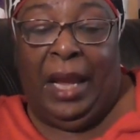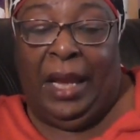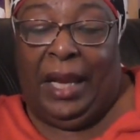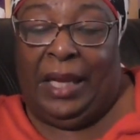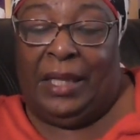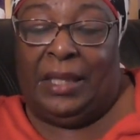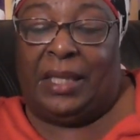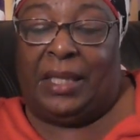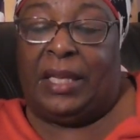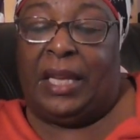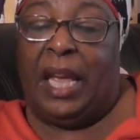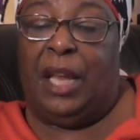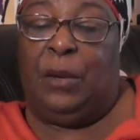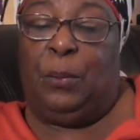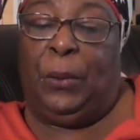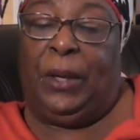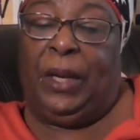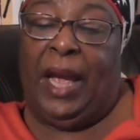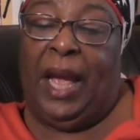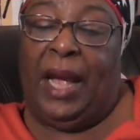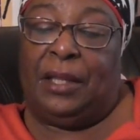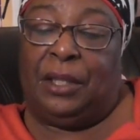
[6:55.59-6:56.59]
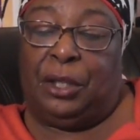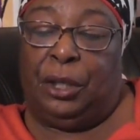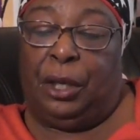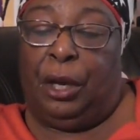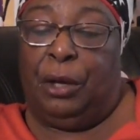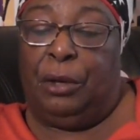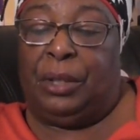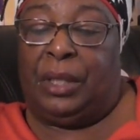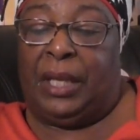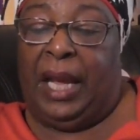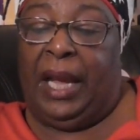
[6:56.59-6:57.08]
Instead, we had to
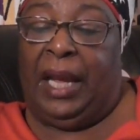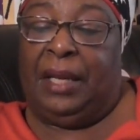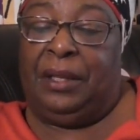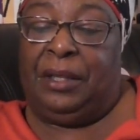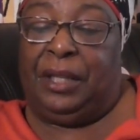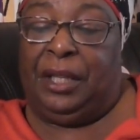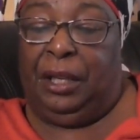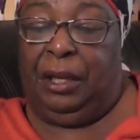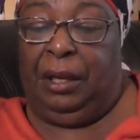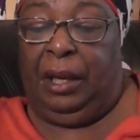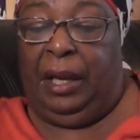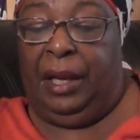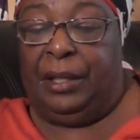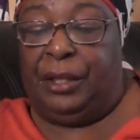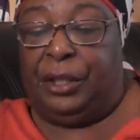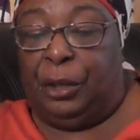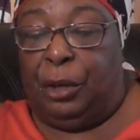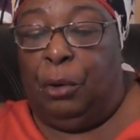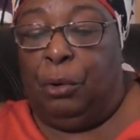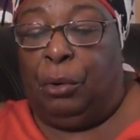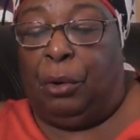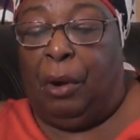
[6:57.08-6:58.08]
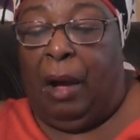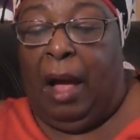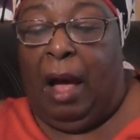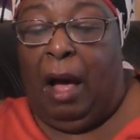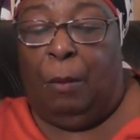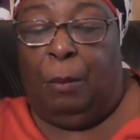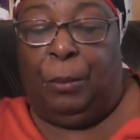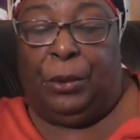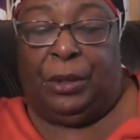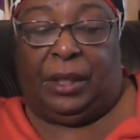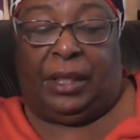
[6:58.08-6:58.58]
go to Andy's and Uncle
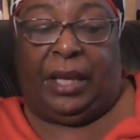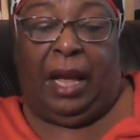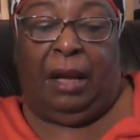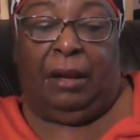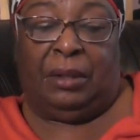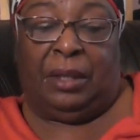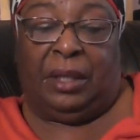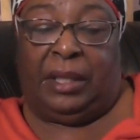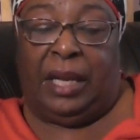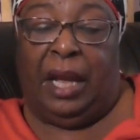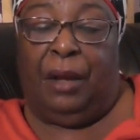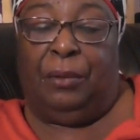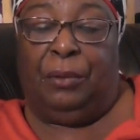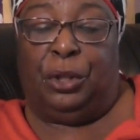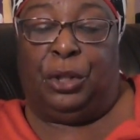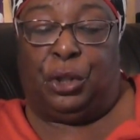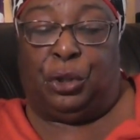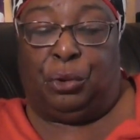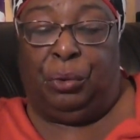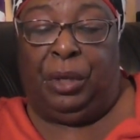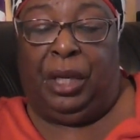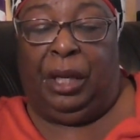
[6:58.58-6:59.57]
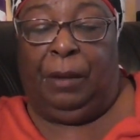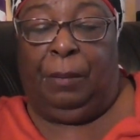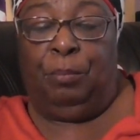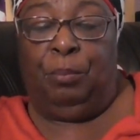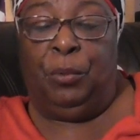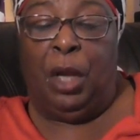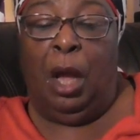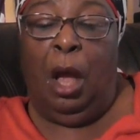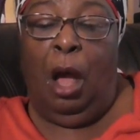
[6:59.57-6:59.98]
Albert's house down the street.